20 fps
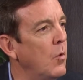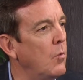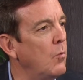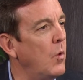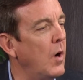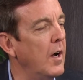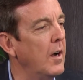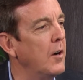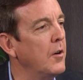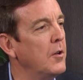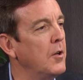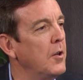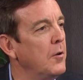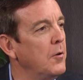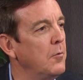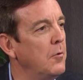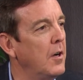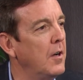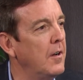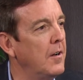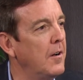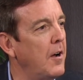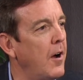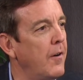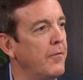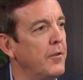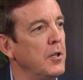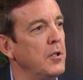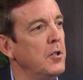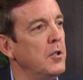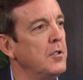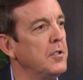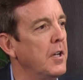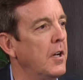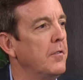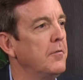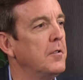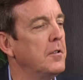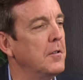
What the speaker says: Why are you offering yourself